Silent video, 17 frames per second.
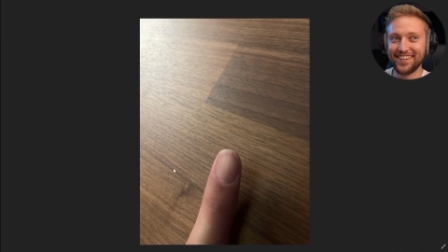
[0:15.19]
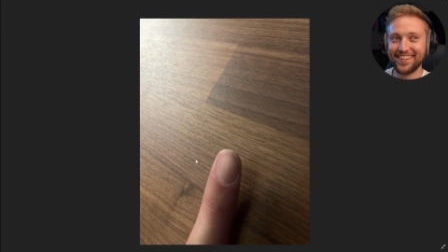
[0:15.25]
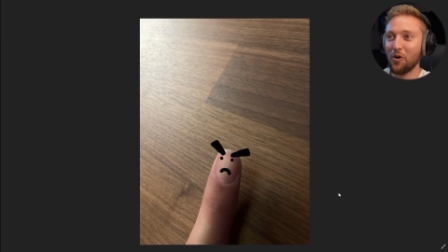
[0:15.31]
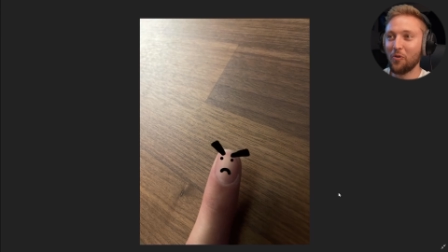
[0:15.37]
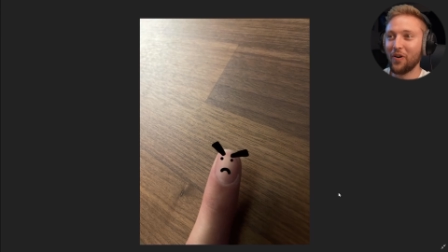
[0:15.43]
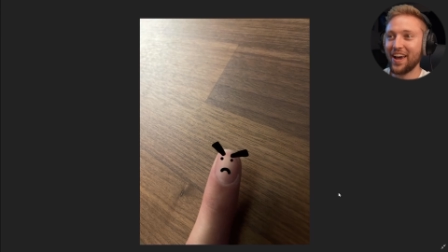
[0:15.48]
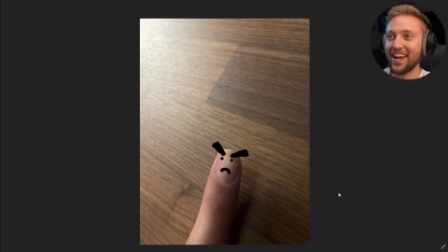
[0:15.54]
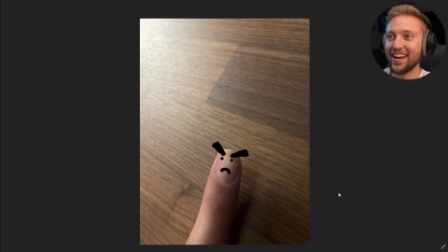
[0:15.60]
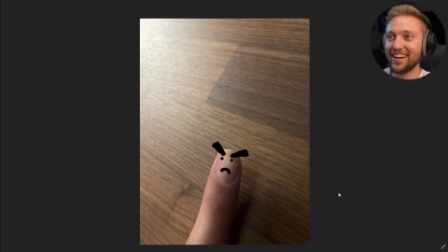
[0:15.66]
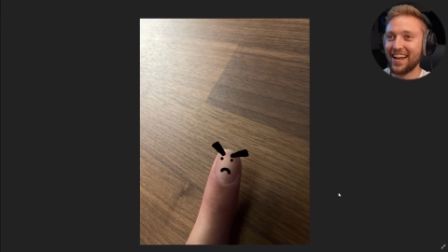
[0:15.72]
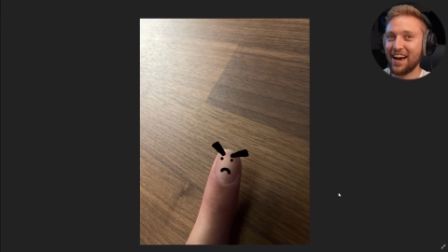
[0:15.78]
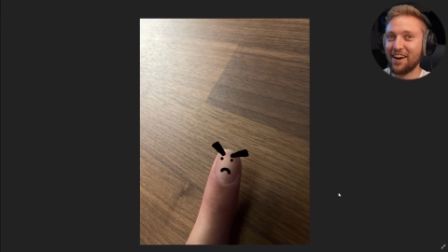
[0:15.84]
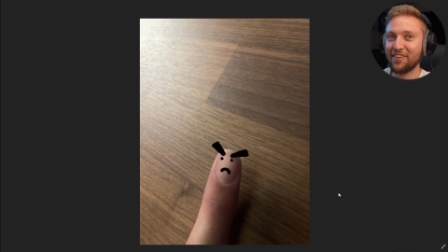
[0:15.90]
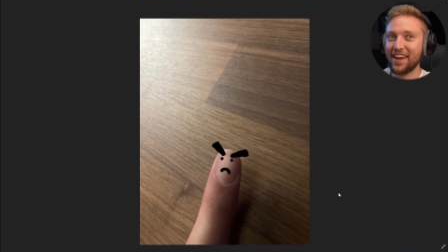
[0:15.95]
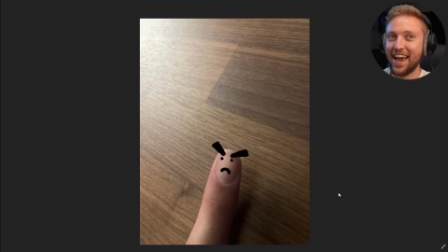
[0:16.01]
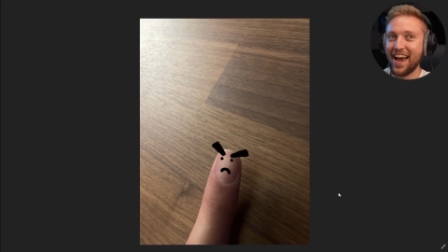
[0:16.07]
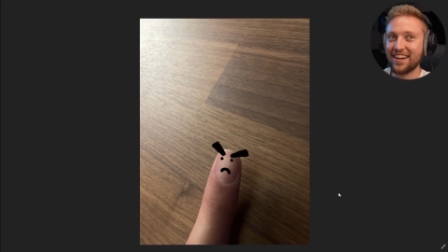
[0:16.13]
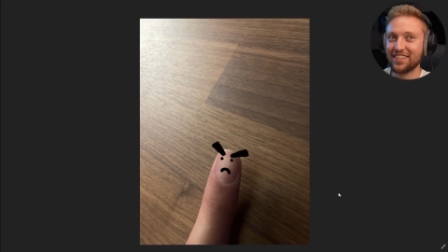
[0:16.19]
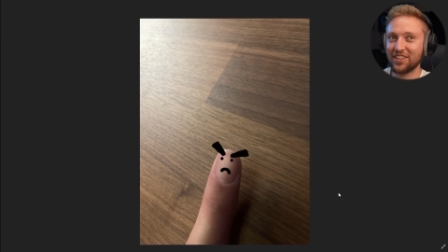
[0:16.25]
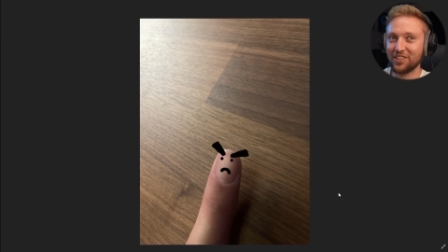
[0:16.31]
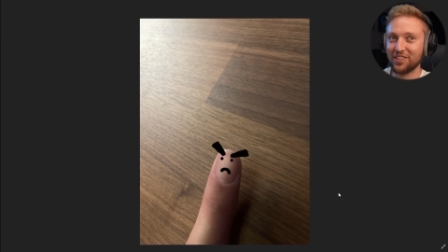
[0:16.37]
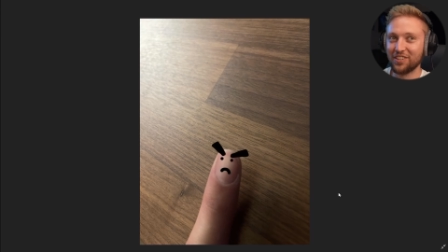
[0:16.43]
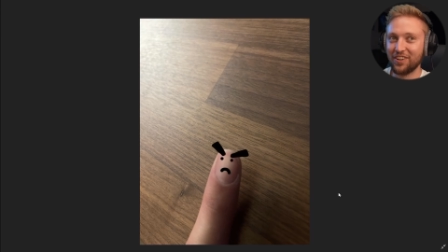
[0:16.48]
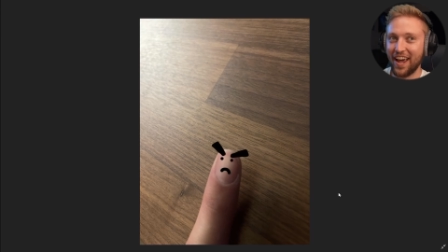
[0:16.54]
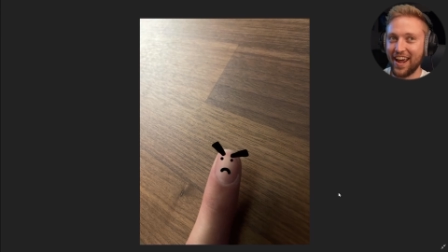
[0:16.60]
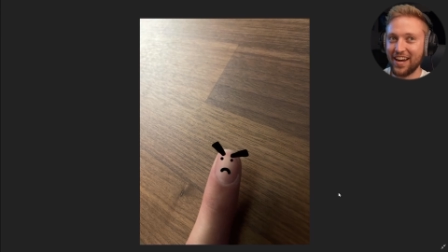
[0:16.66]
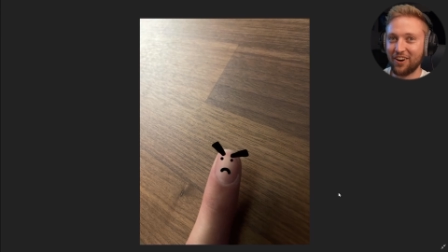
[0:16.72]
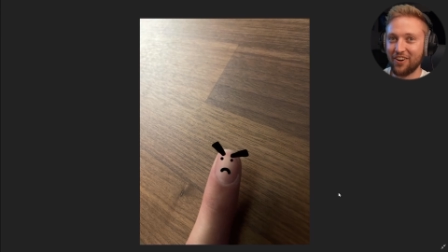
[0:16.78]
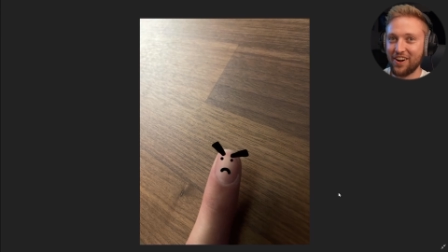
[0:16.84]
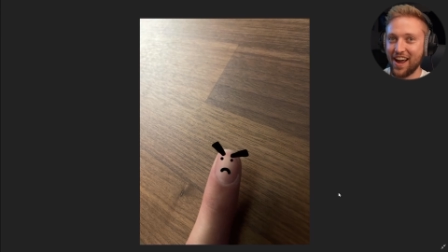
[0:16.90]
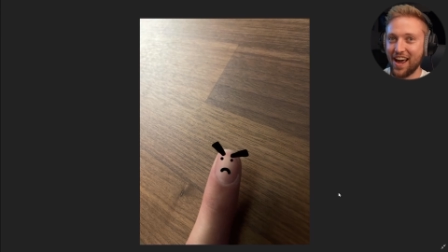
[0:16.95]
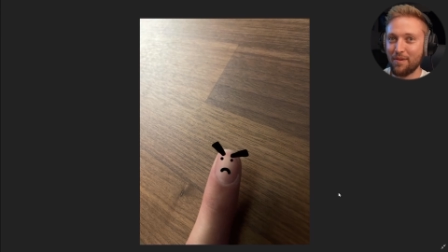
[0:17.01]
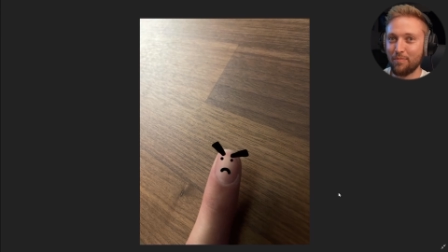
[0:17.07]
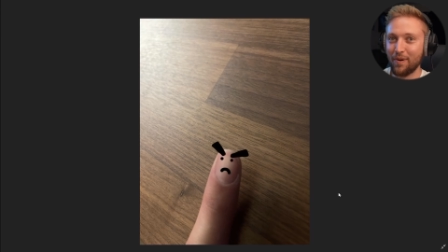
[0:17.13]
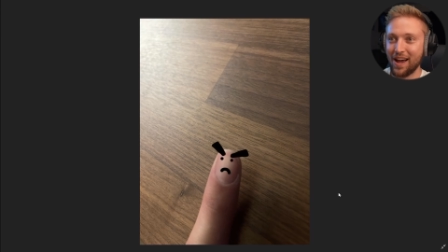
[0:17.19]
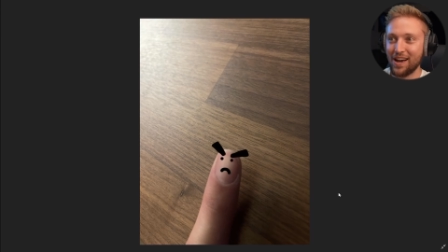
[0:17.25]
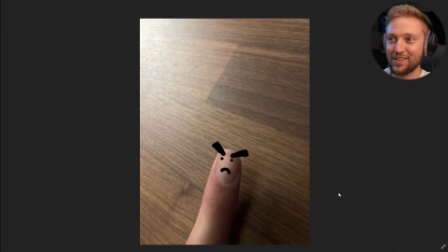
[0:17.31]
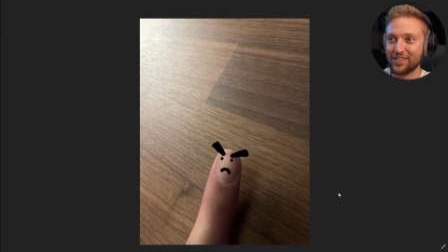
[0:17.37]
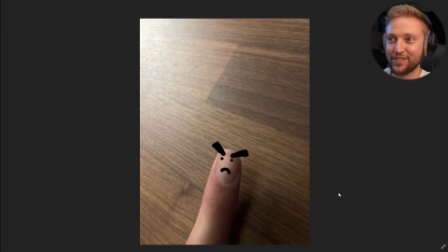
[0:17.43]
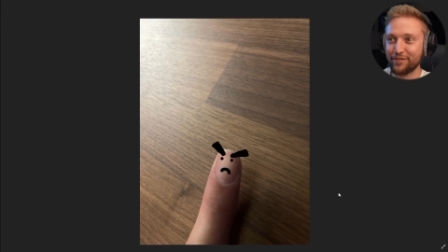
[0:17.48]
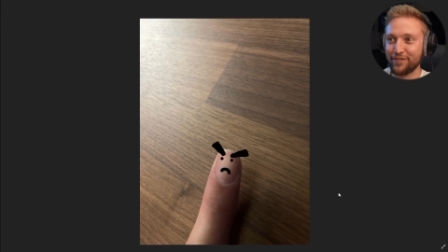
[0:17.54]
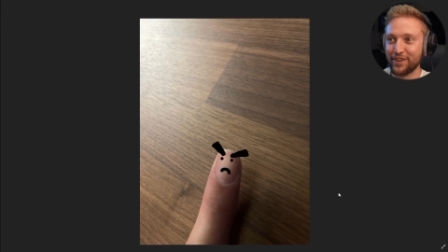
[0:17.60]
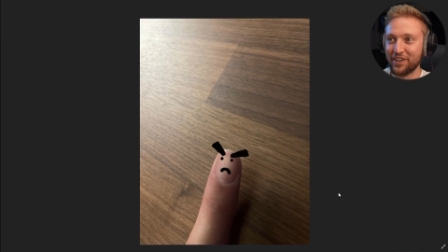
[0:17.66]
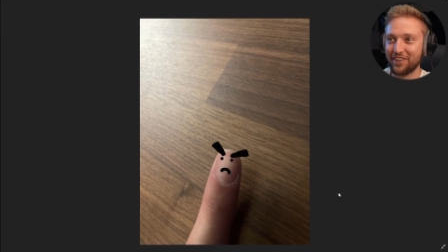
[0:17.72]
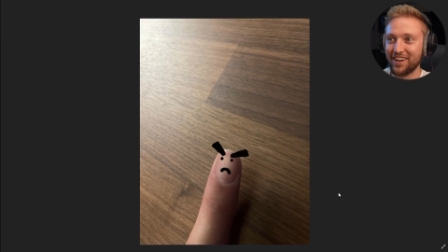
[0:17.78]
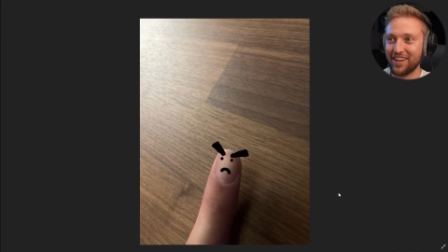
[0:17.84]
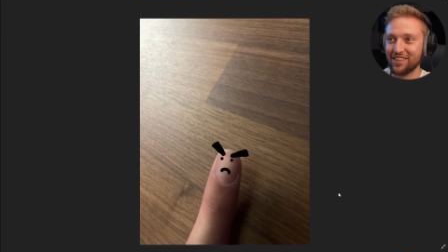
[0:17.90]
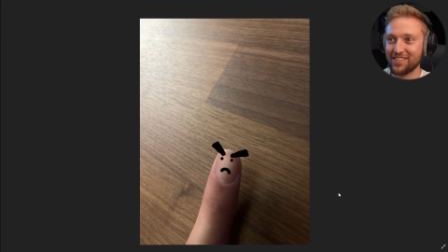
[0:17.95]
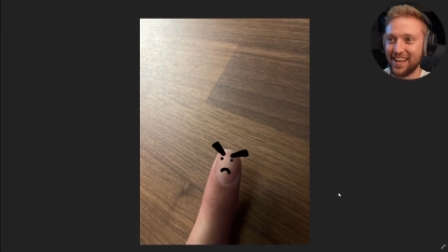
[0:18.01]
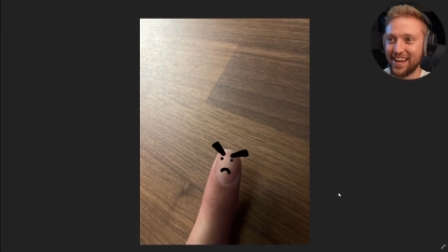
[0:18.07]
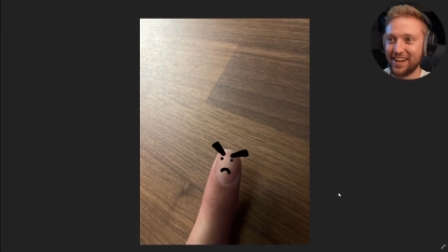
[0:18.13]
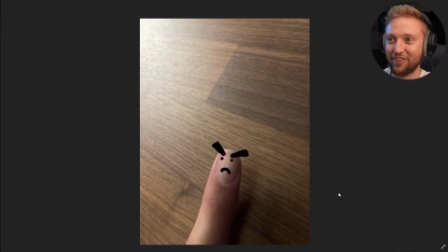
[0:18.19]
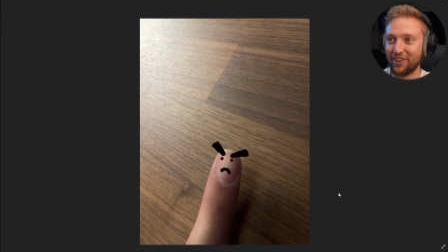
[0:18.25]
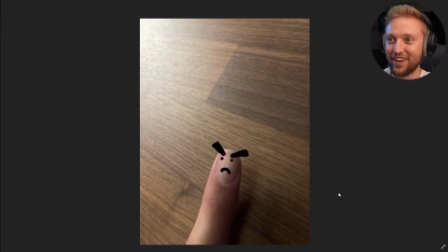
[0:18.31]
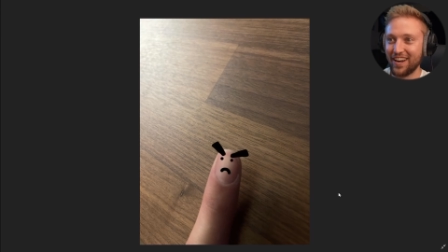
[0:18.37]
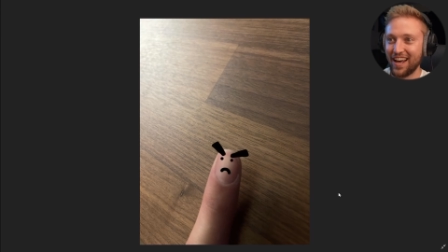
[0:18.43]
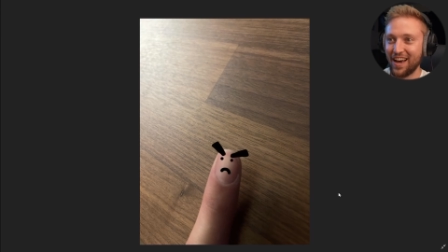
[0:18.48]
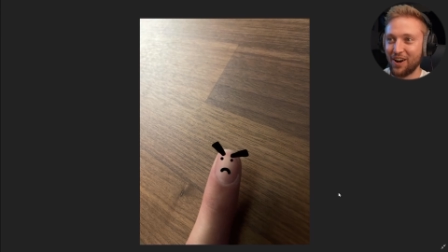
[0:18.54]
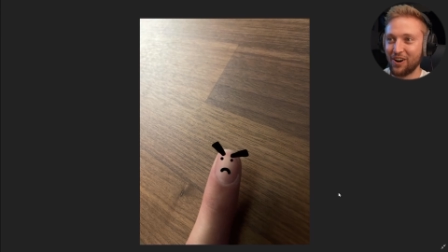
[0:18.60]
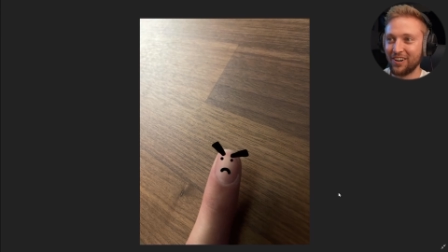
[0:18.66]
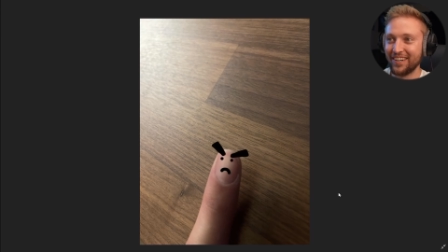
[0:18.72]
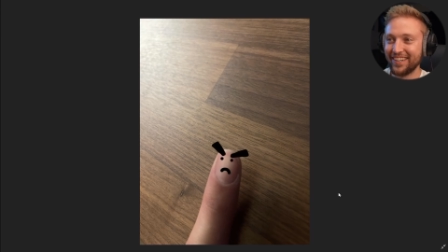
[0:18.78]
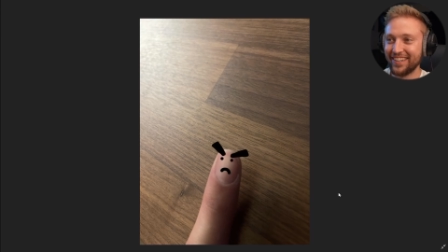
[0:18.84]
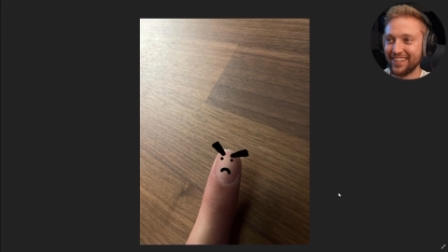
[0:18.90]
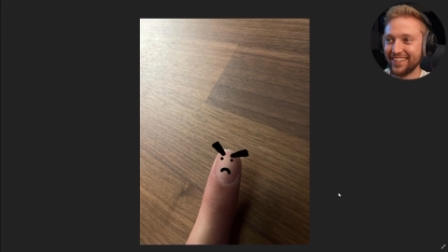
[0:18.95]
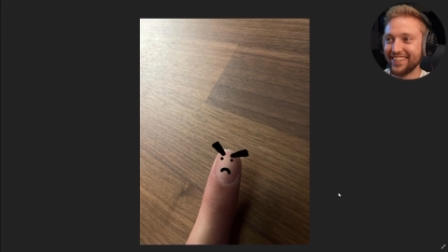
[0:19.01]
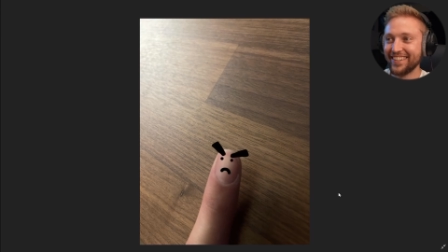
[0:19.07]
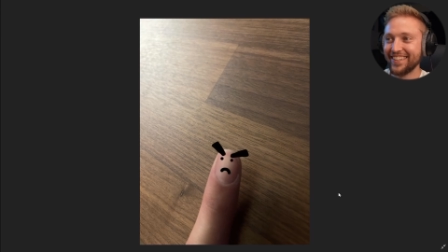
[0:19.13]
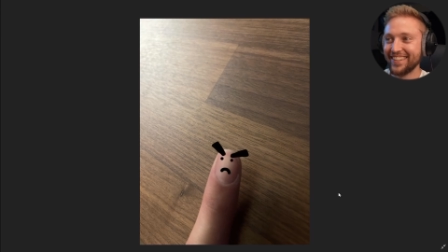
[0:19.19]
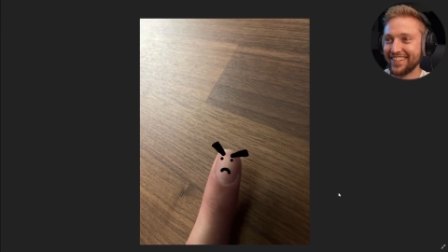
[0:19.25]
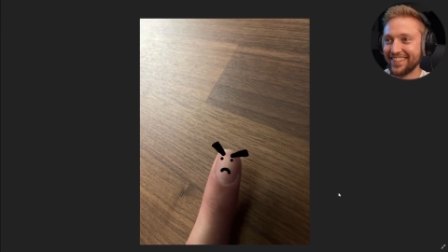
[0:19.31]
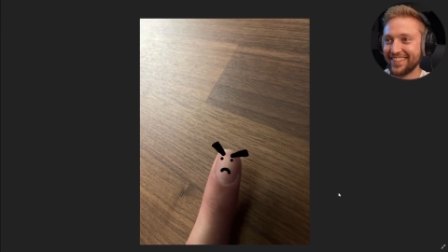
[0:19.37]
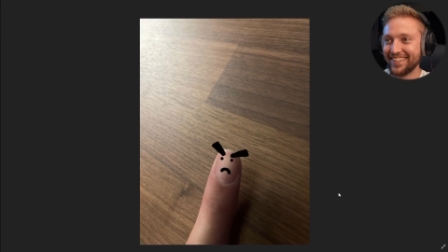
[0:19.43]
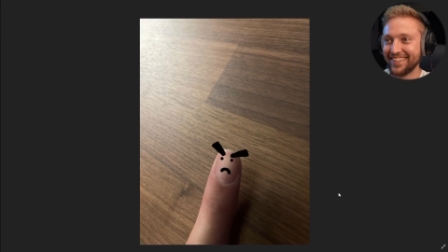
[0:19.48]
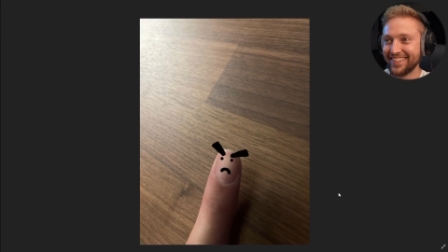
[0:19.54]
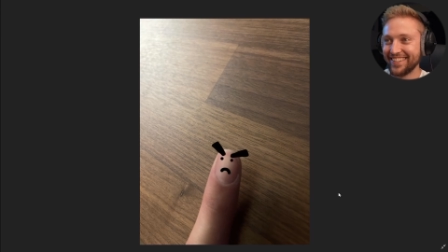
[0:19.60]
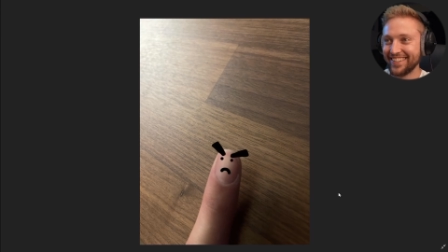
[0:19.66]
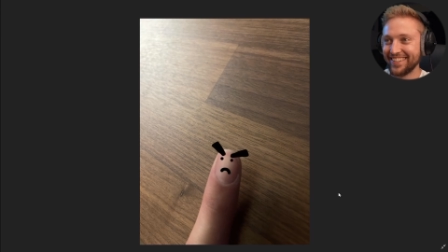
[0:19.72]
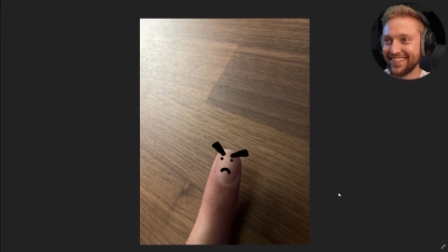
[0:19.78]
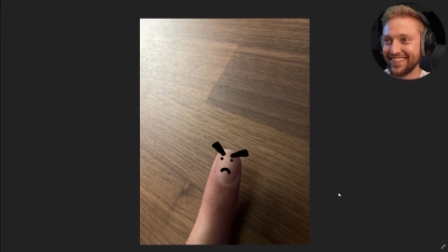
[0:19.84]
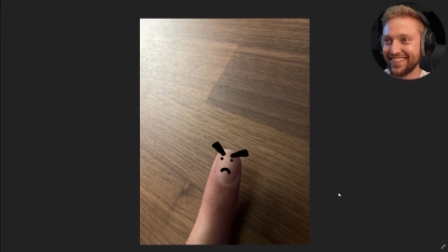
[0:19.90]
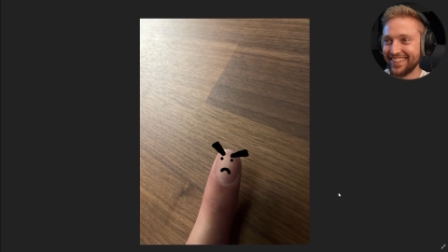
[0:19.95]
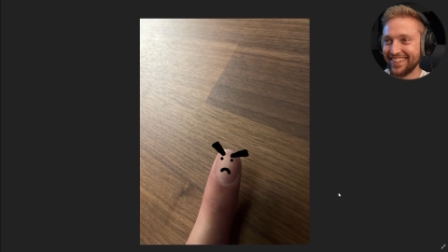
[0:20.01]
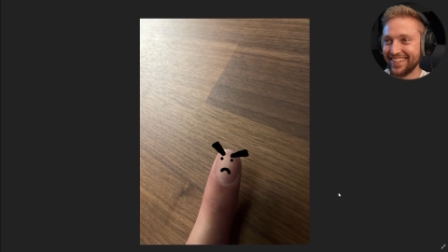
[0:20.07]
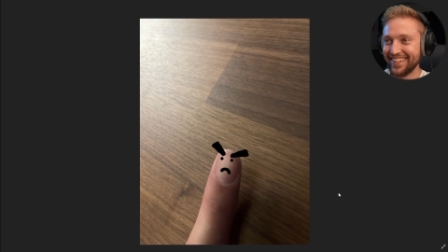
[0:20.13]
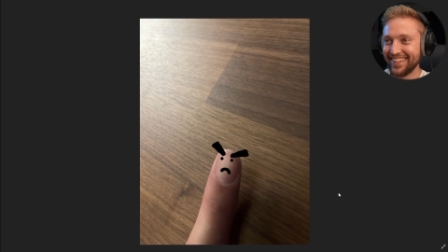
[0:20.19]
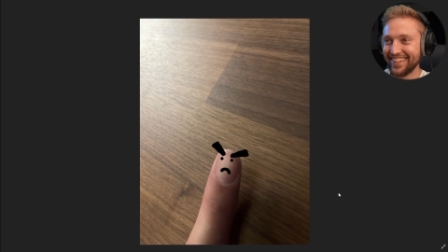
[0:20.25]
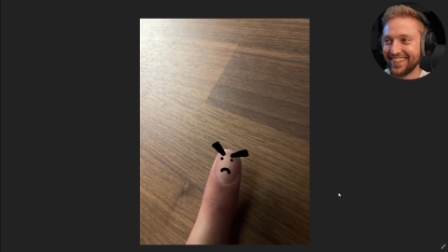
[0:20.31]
Oh, wait, now he added the little angry eyebrows. Your fingernail's angry now. Ah, he's mad